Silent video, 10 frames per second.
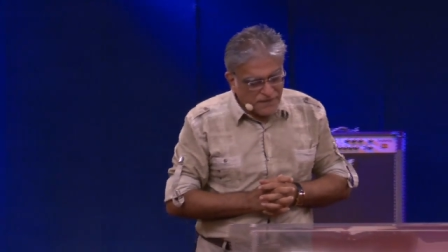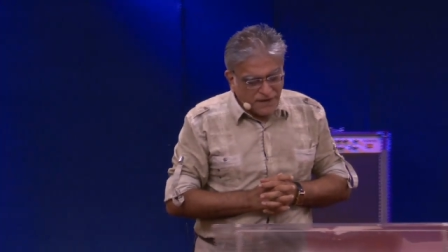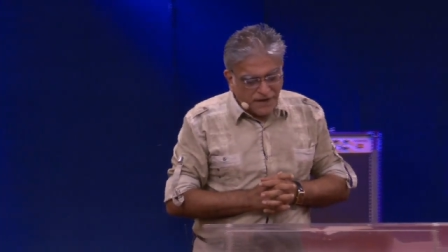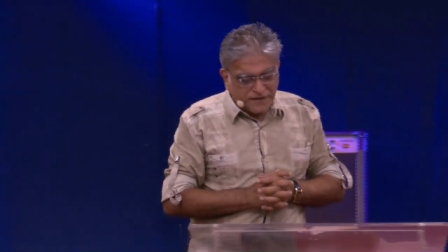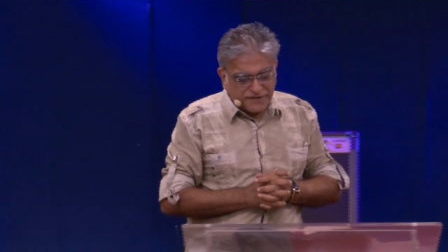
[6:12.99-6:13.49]

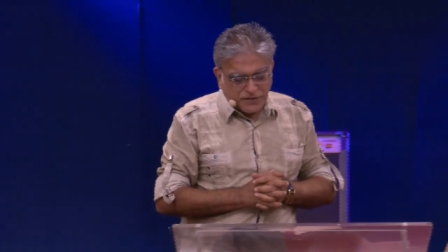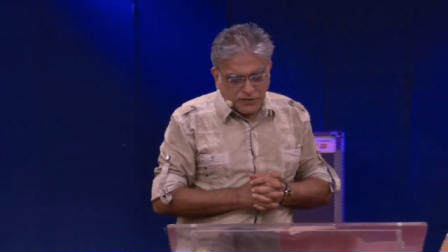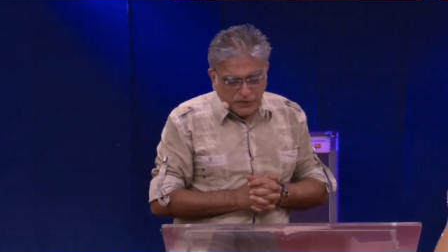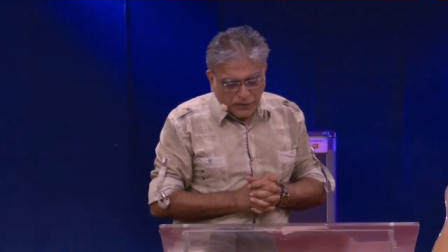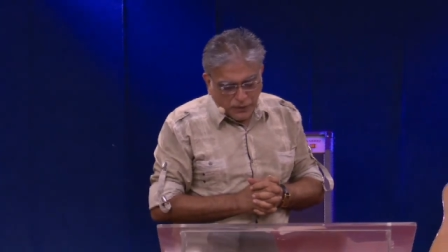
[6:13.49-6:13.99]
He doesn't
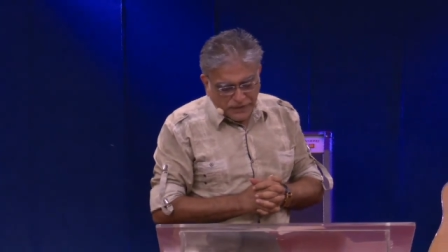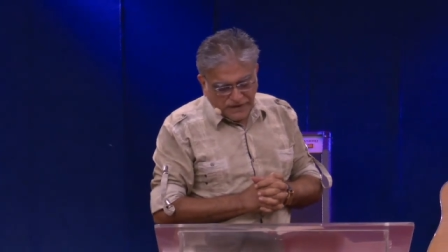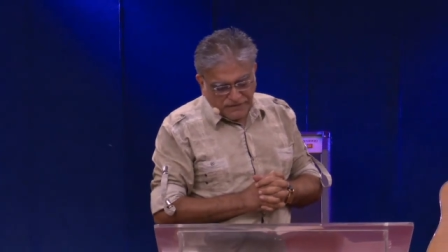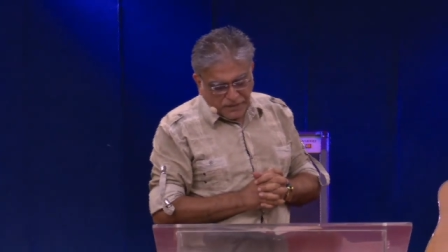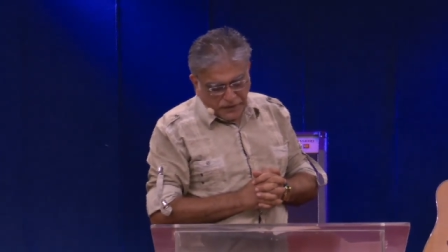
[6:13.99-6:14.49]
go along with
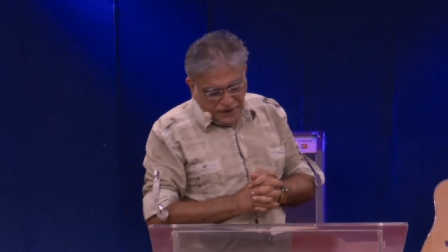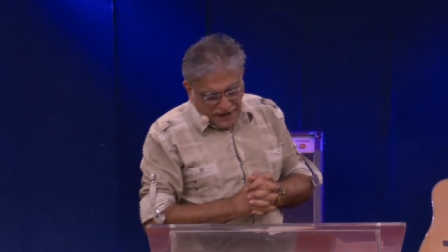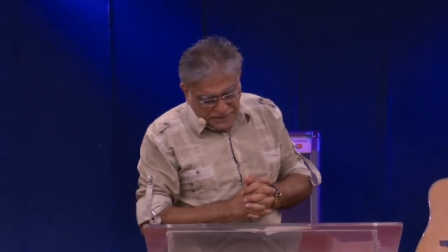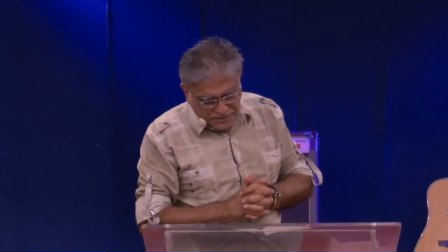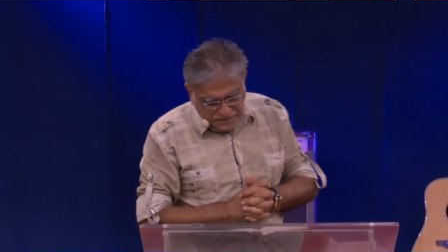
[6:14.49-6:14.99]

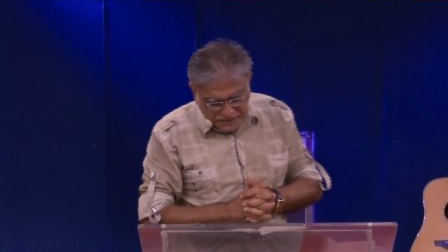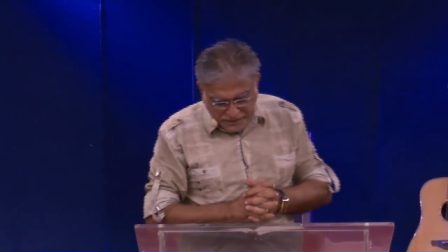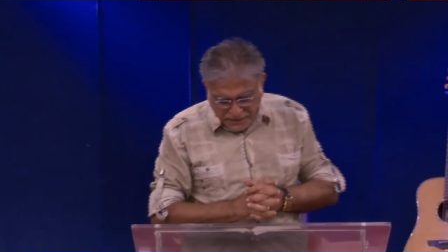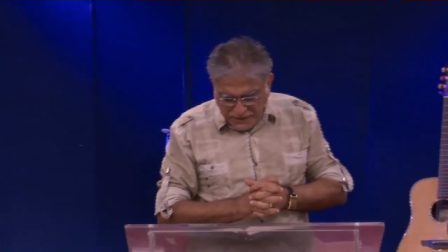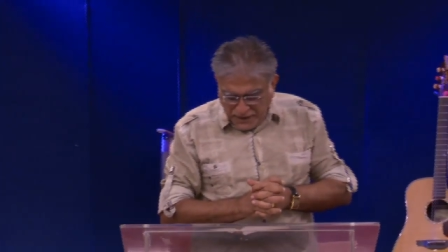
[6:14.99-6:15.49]
everybody.
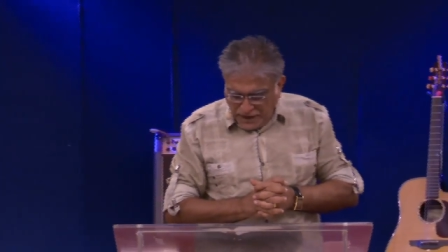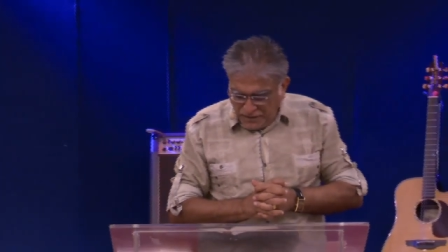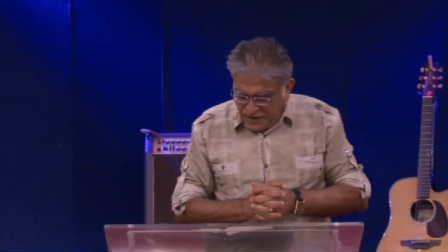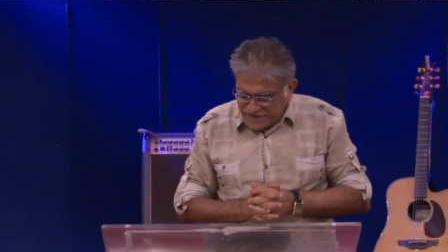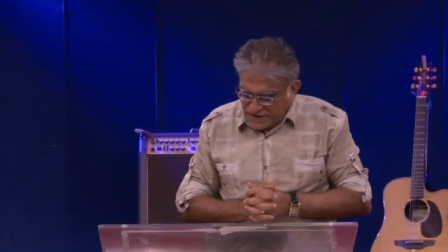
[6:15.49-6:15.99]
He
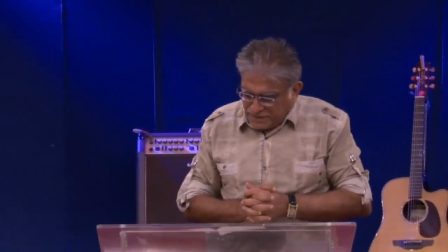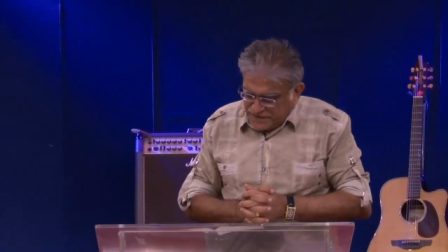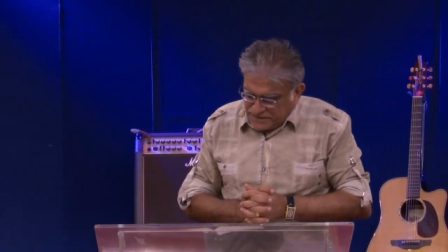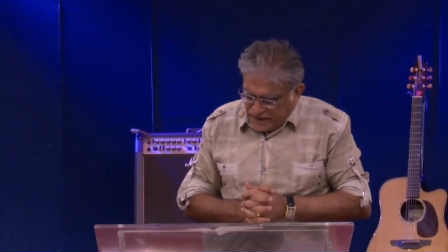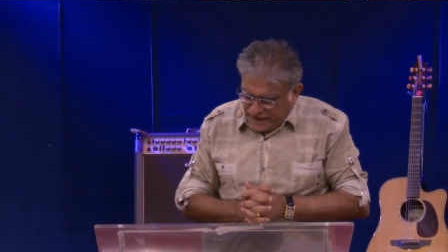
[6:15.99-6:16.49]
makes up
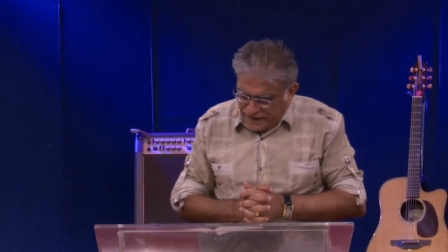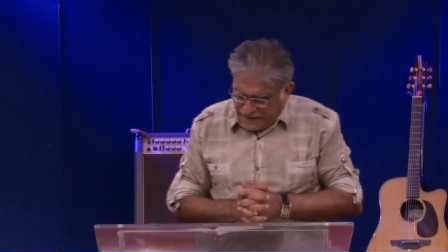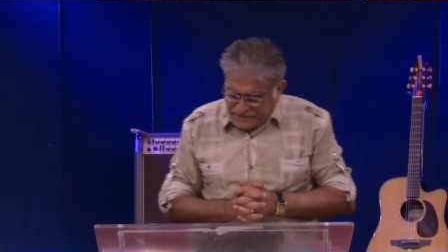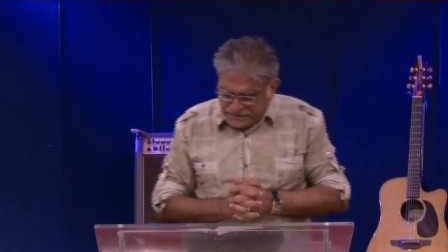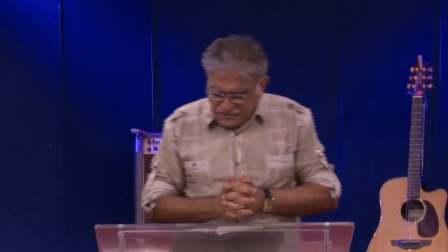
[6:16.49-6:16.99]
his mind